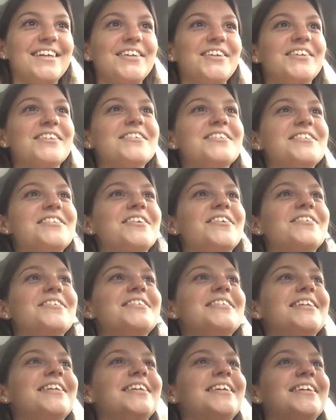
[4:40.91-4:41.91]
You're so
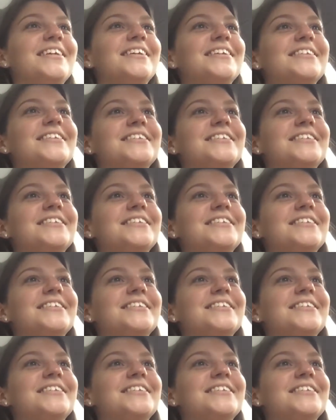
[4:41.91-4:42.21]
silly.